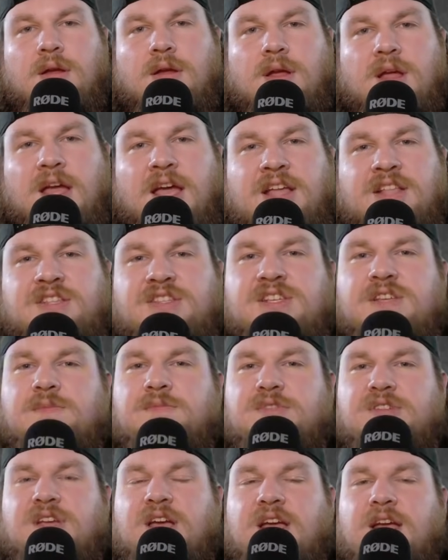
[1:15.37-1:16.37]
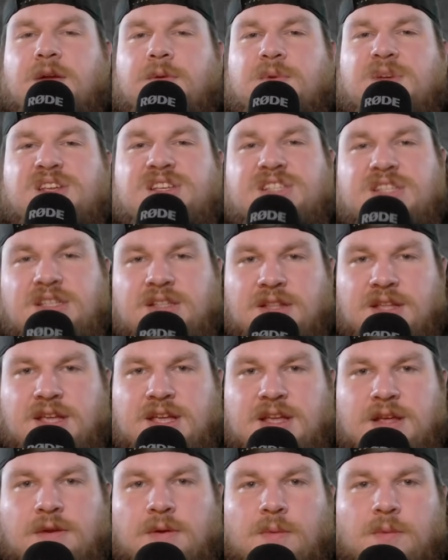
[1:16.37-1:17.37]
It seems like
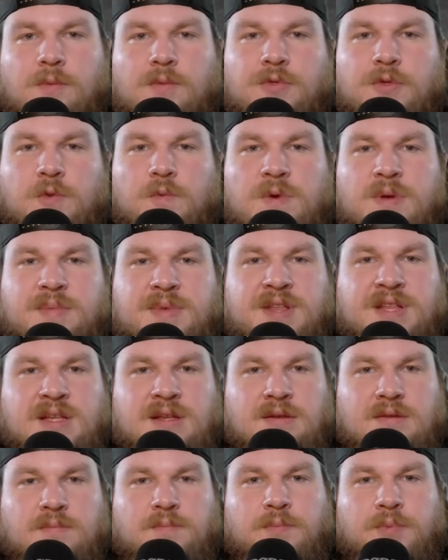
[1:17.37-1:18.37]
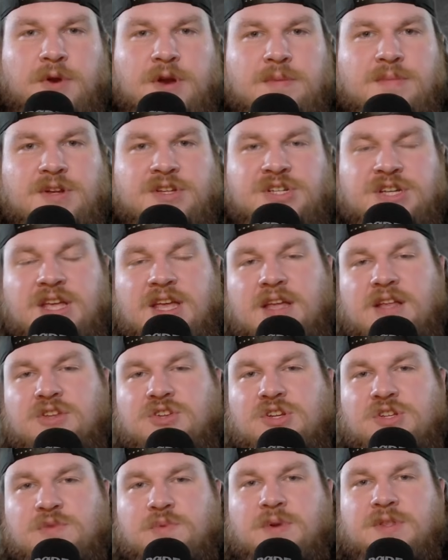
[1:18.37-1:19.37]
recently the women pretty much get
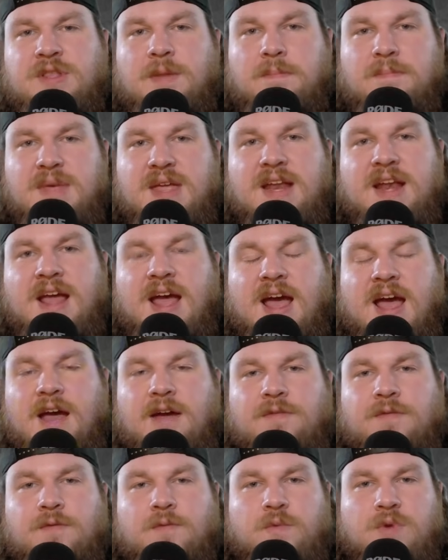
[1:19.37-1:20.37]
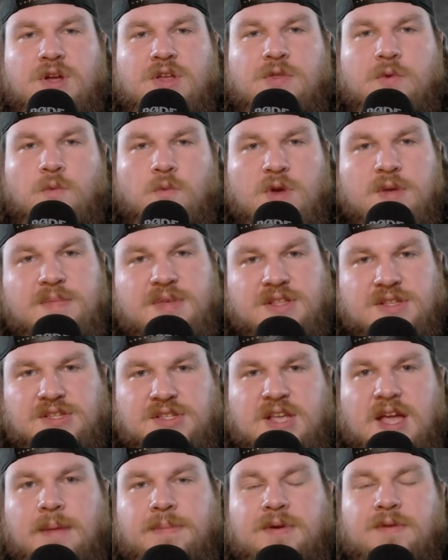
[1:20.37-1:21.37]
just what the men have, with women
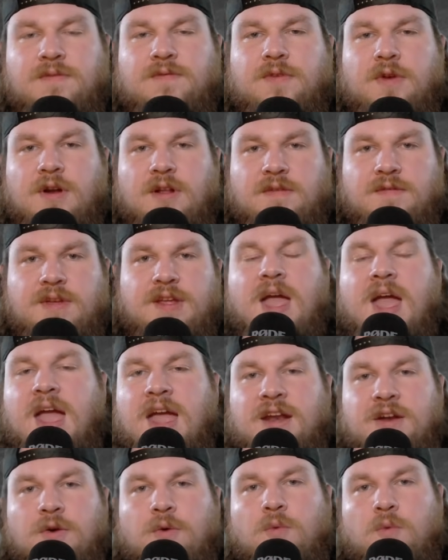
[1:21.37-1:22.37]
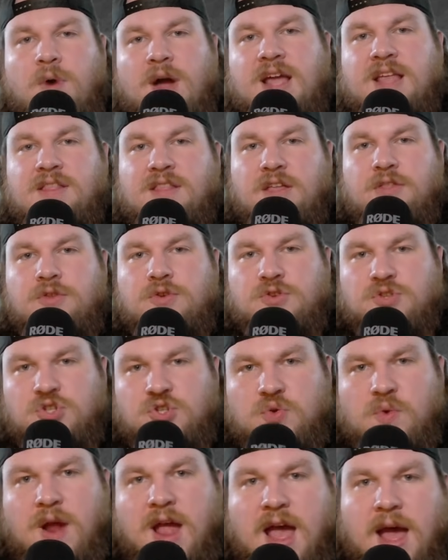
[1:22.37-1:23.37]
slapped in front of it and a white leather
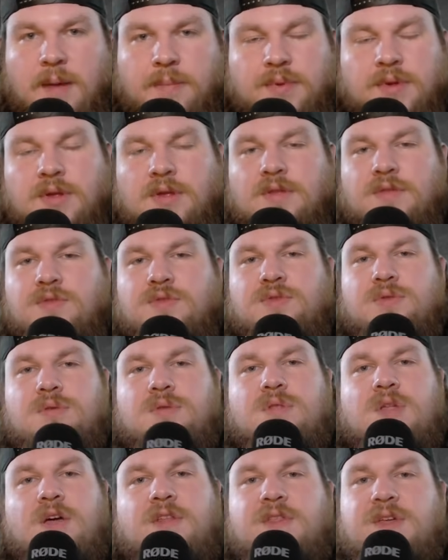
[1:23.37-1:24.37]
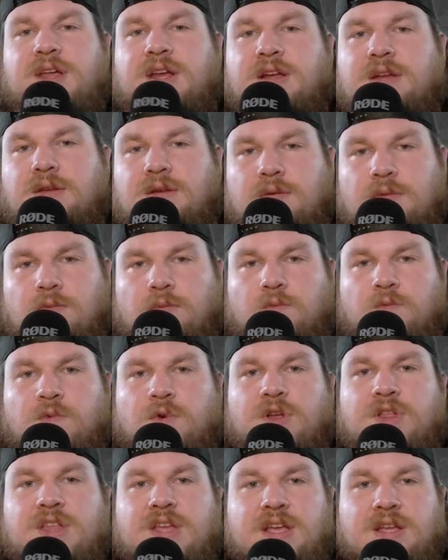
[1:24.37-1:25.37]
strap. Nothing
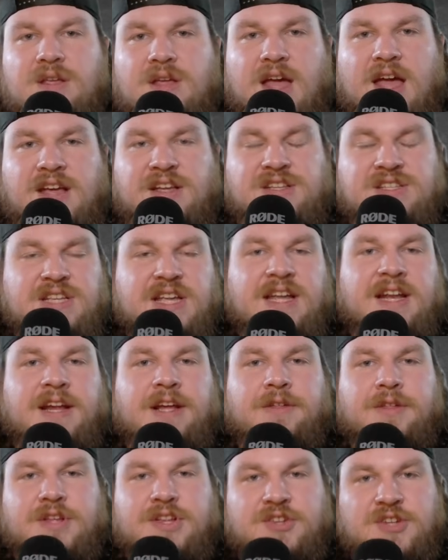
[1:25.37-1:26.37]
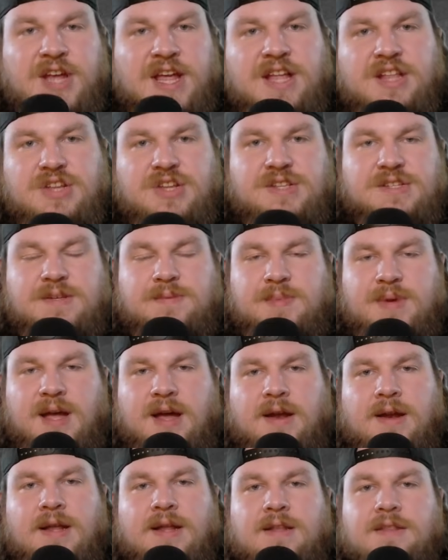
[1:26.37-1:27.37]
really aesthetically changes
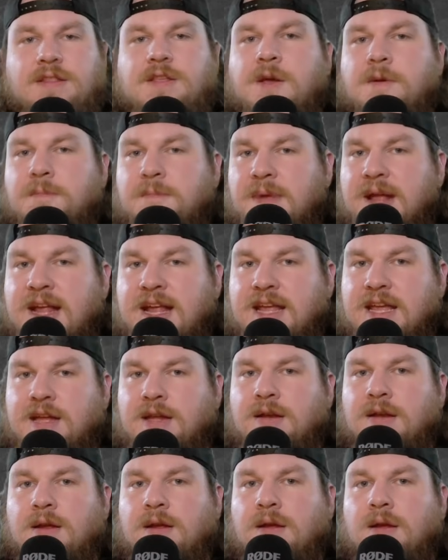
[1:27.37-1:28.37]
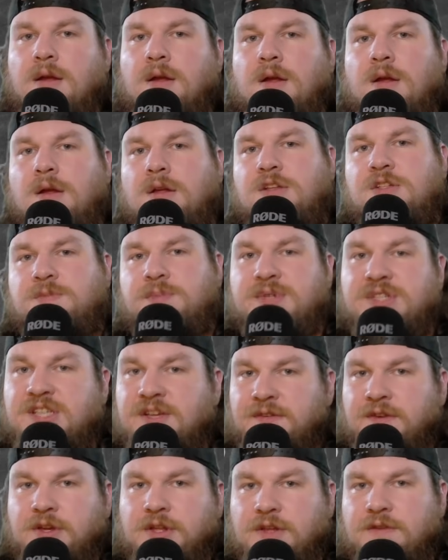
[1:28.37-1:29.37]
about it to make it
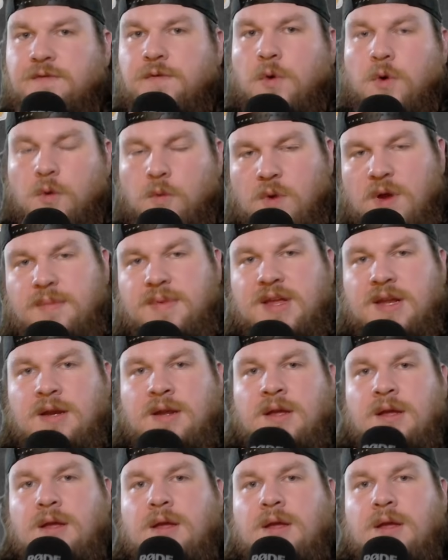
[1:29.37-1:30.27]
specifically for women